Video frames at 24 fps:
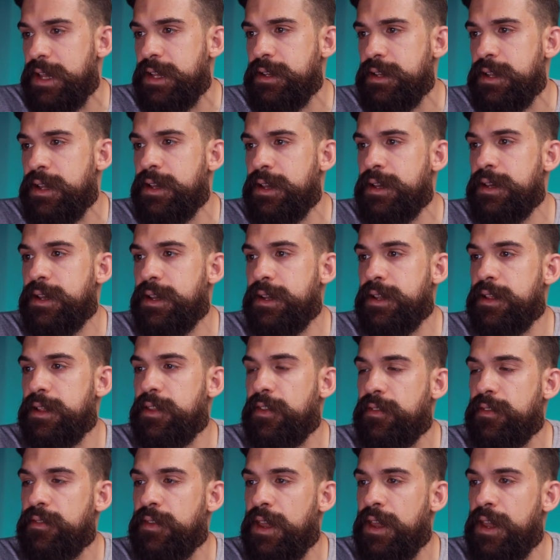in, and then
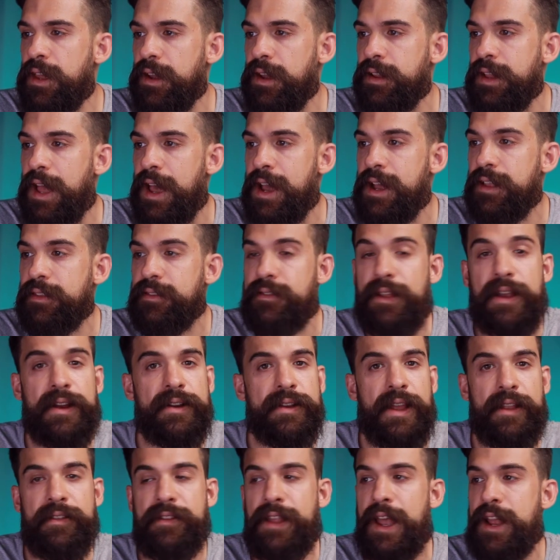you see it adds there
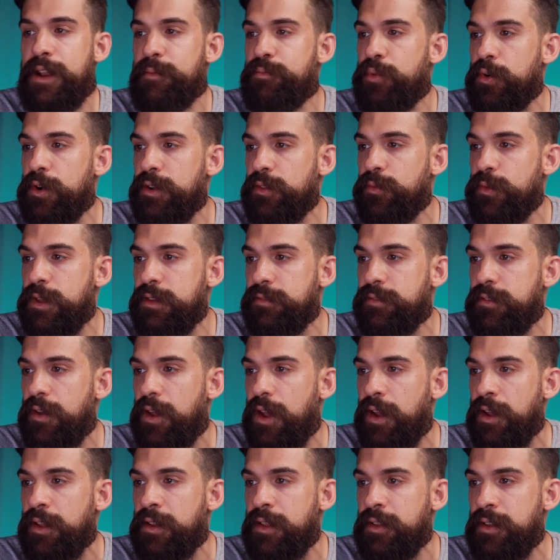that data point with
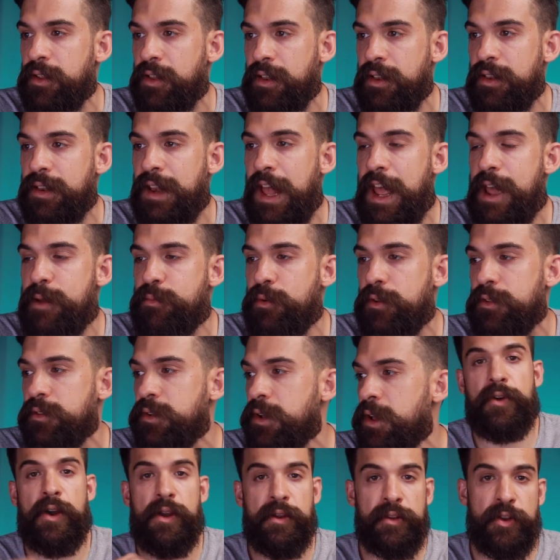a
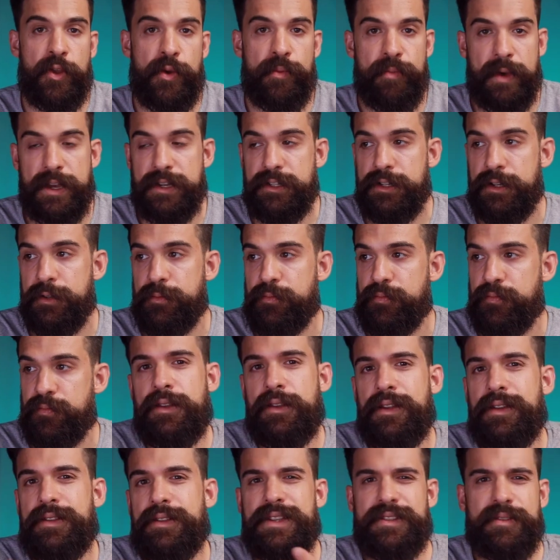label for our new measure.
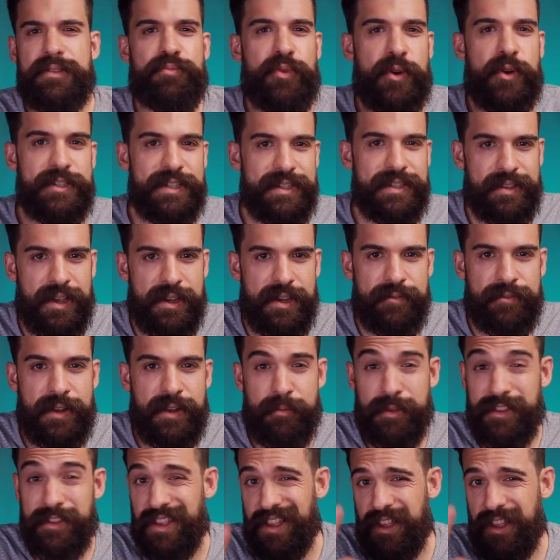Now this approach is kind of
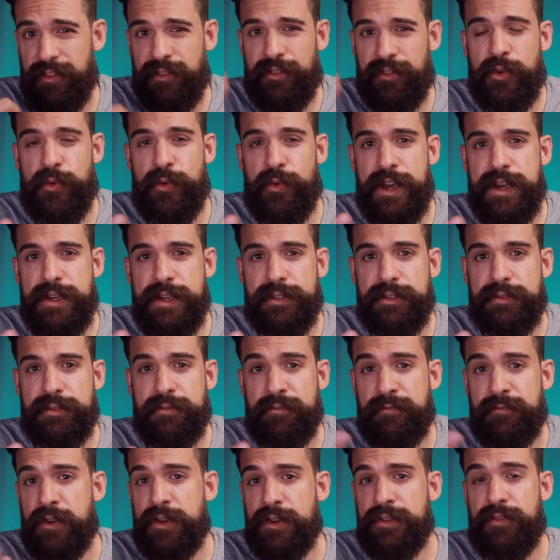limiting in two ways.
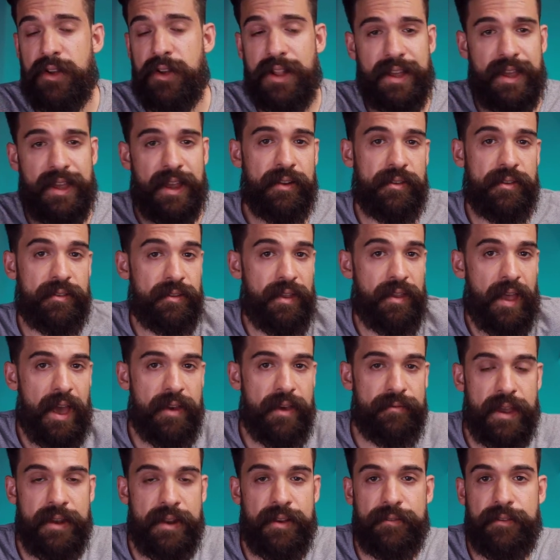First of all, I cannot
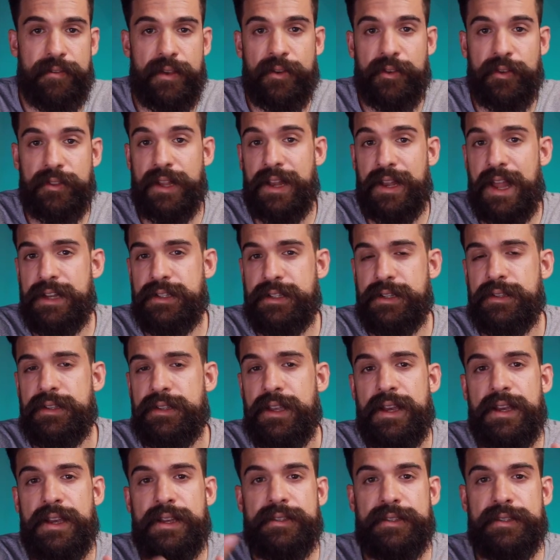have anything on the legend.
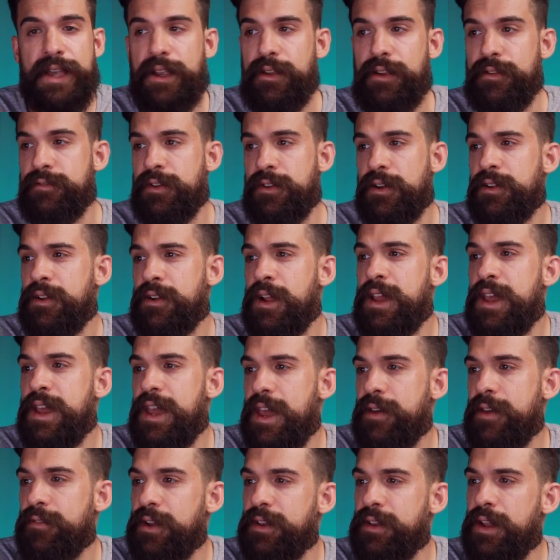Second of all,
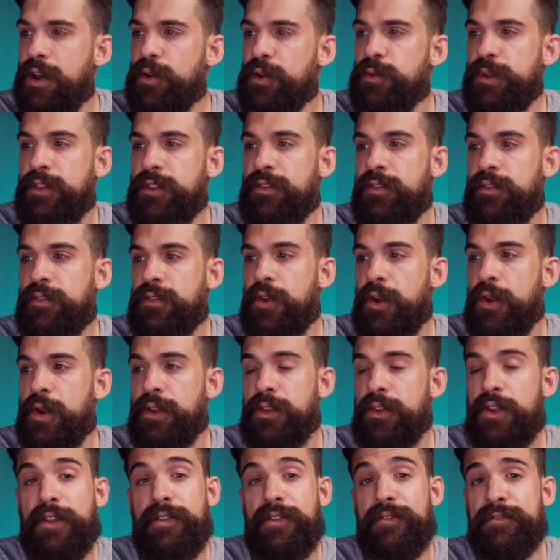if I now
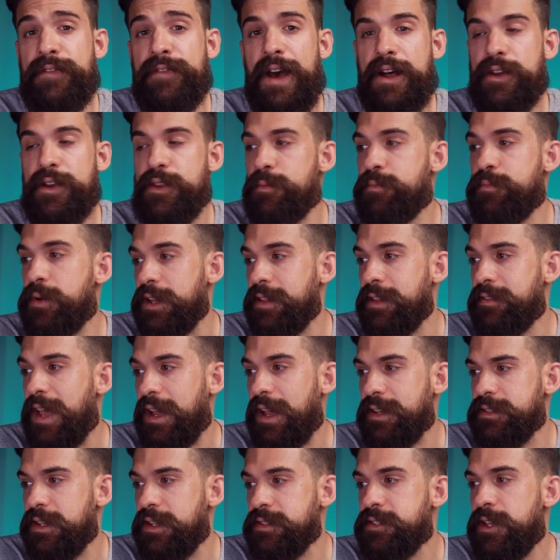return not a value but a
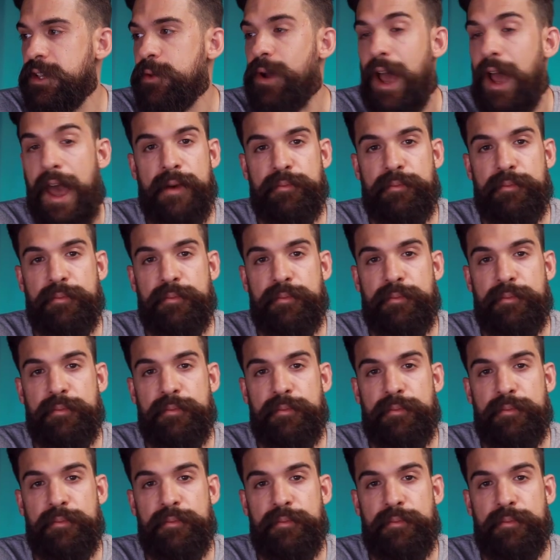text, let's see what